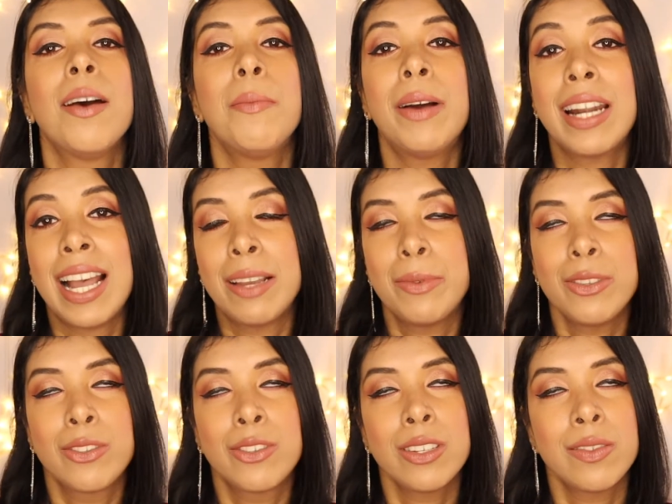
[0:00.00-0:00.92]
But I
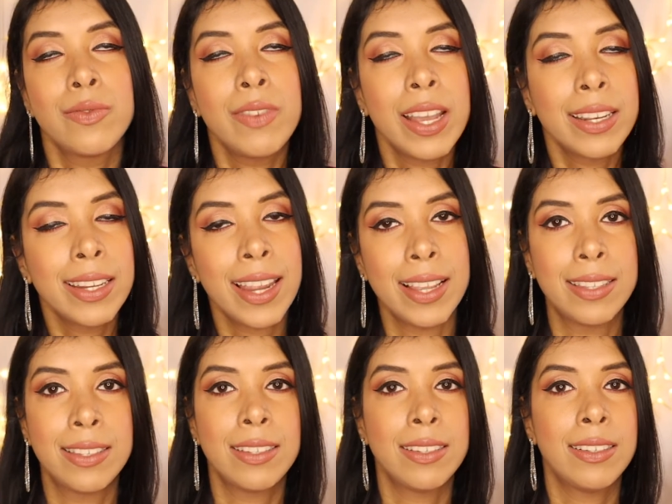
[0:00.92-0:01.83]
was just very
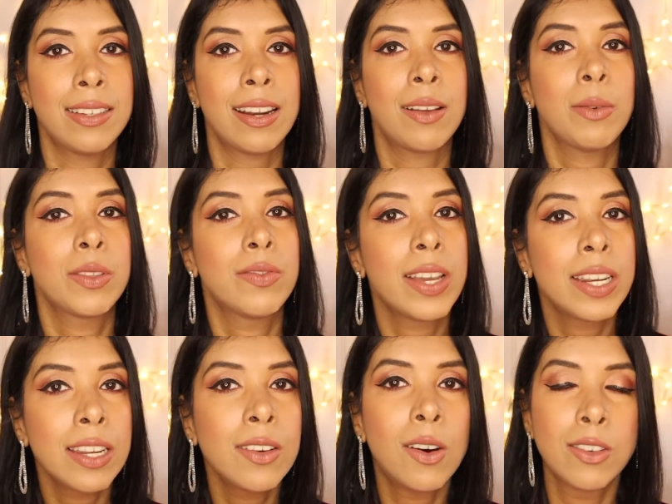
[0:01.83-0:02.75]
hesitant and I was
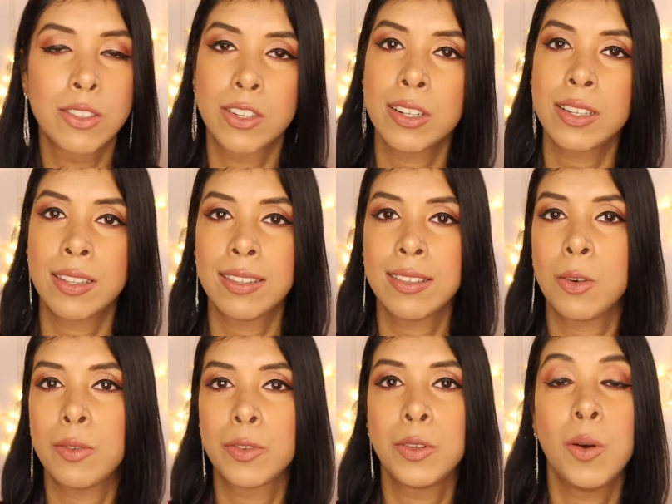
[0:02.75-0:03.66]
very conscious
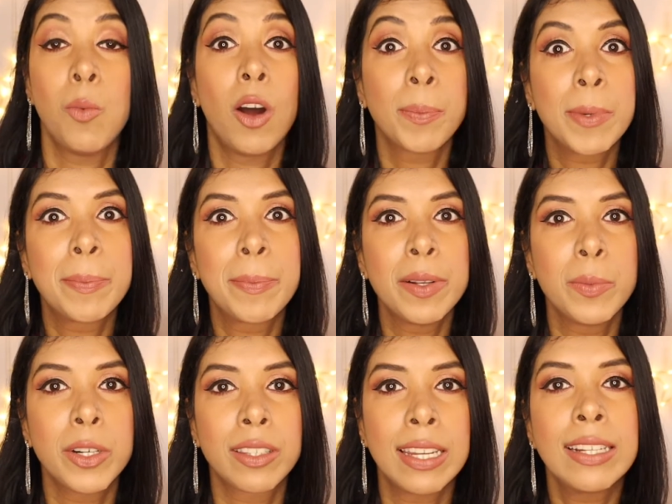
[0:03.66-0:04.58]
of, what people
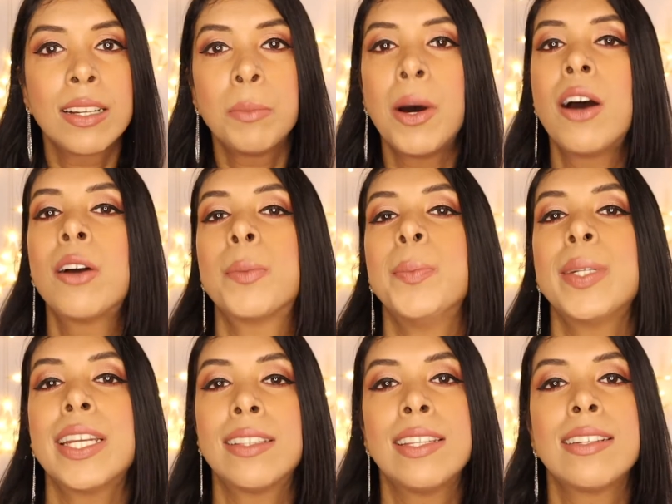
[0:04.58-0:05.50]
would think about
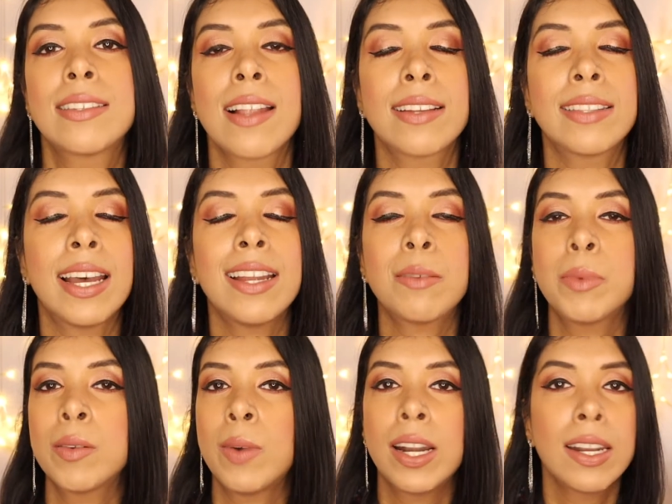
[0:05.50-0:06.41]
me and things like that.
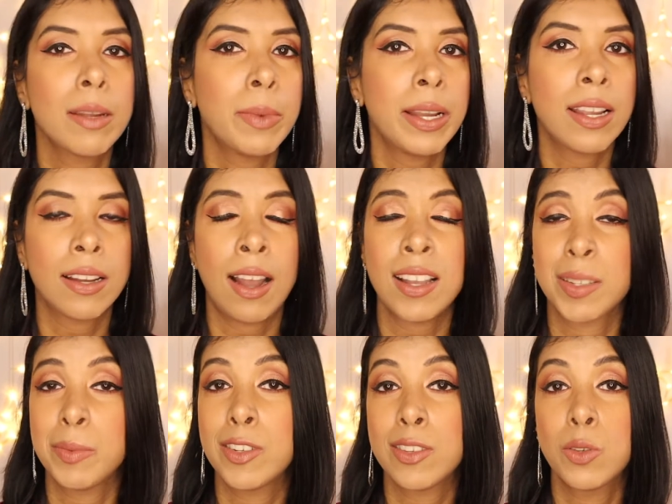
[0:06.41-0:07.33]
But one day my
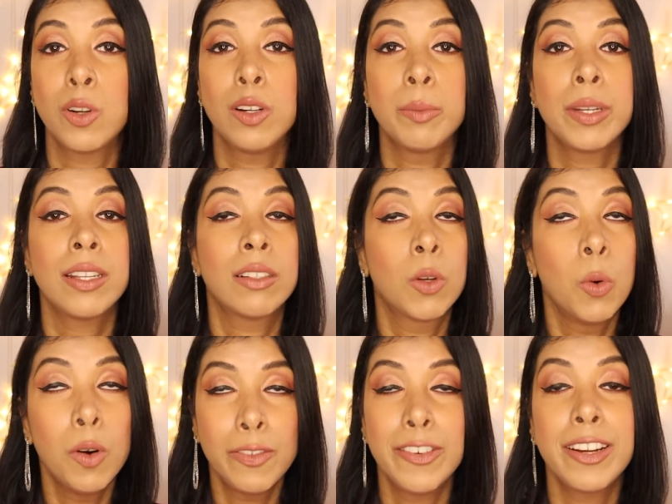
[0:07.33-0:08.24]
husband just told me,
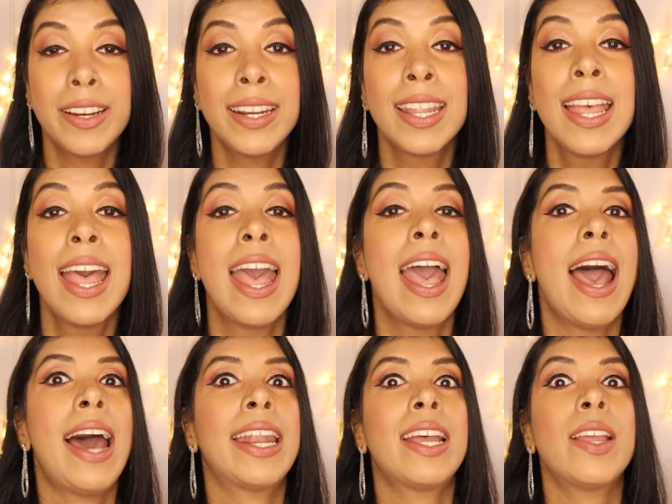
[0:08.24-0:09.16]
go for it.
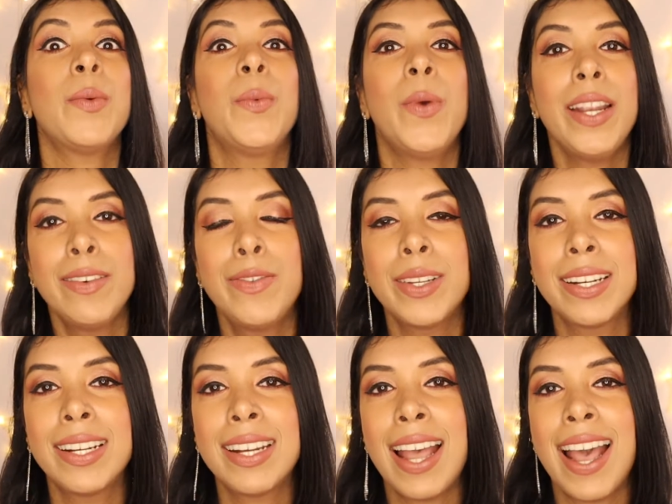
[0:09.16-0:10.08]
And I went for
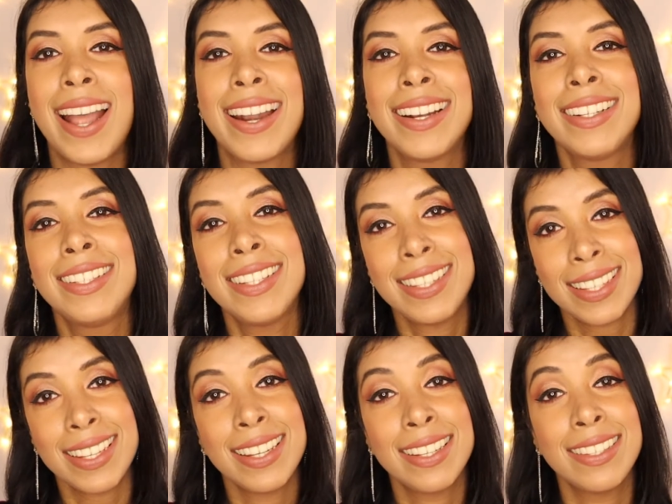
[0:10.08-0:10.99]
it. And
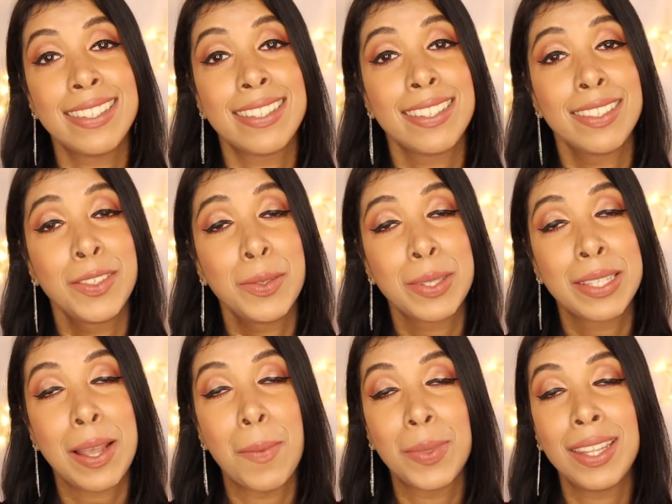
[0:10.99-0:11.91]
this is,
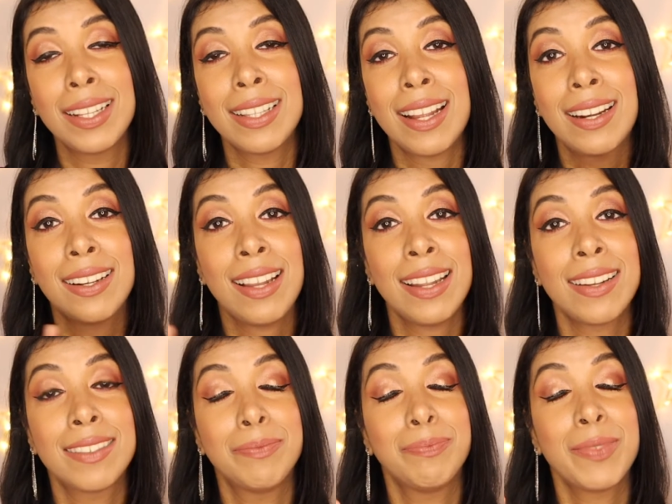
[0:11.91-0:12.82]
something that,
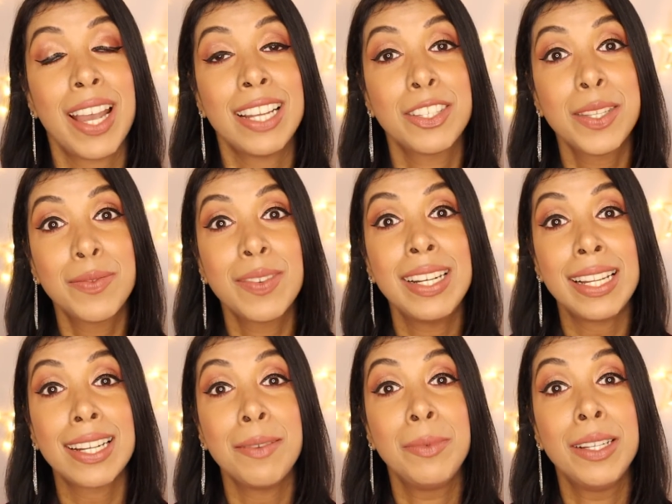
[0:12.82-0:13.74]
like, I just feel
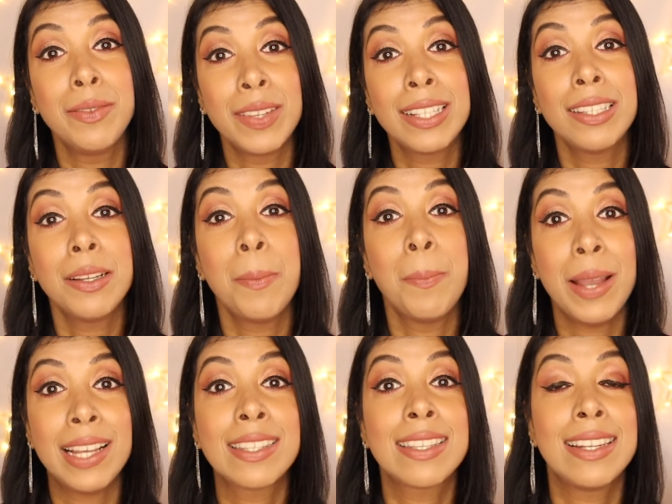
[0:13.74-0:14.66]
like I'm living the
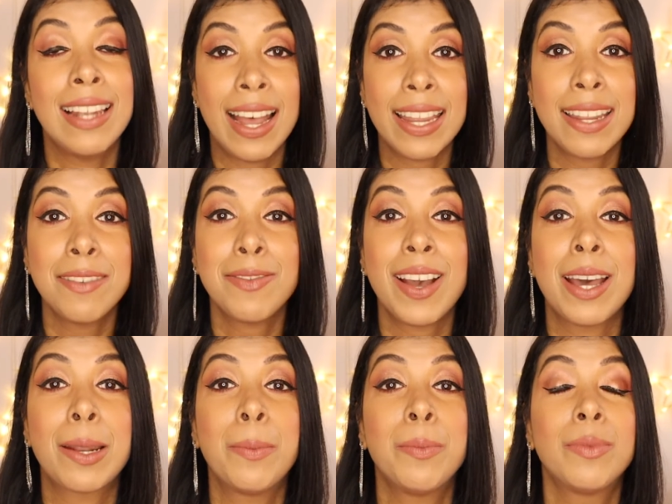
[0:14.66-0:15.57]
best life
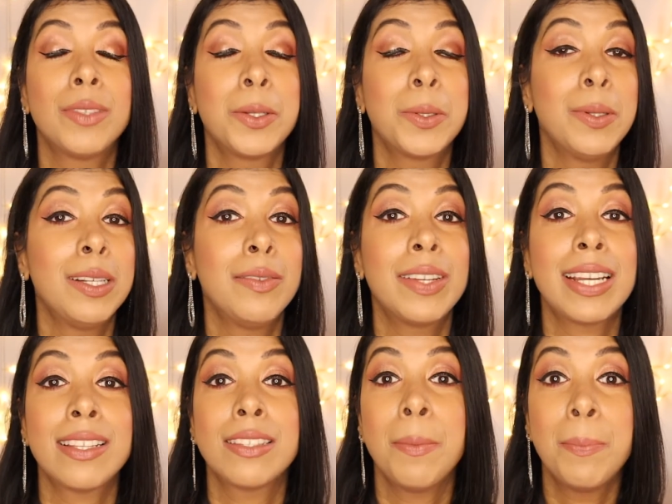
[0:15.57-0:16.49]
and I'm,
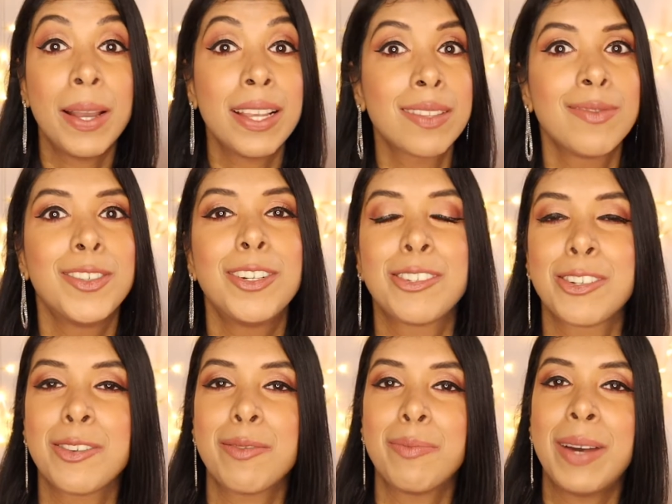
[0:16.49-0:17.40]
living as the best
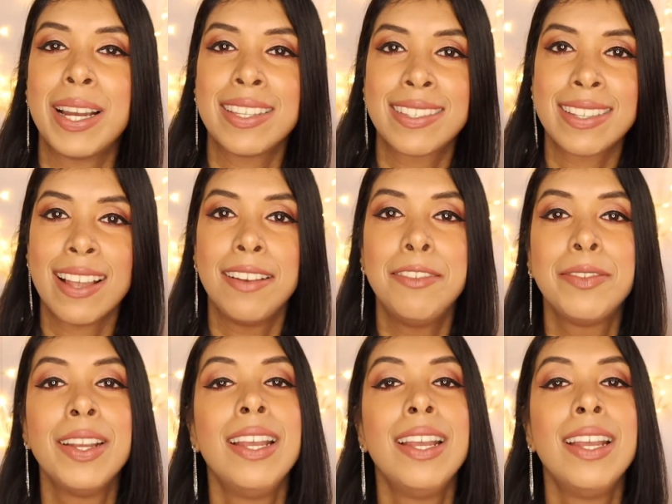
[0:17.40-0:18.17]
version of myself.